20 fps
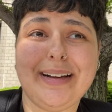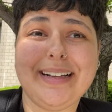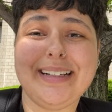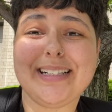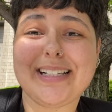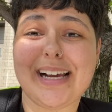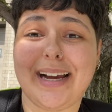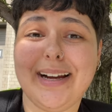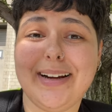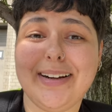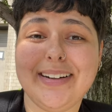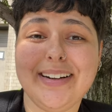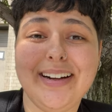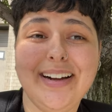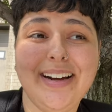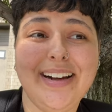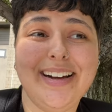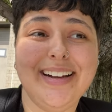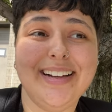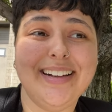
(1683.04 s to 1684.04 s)
entire
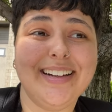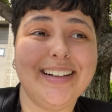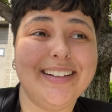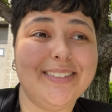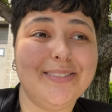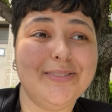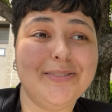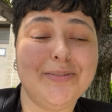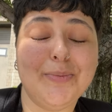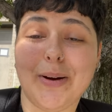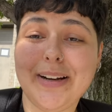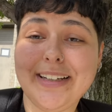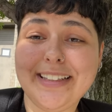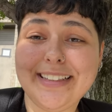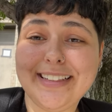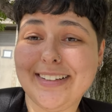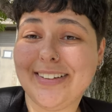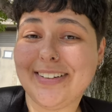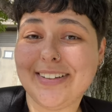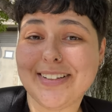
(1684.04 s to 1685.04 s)

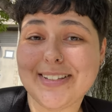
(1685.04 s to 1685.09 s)
one-year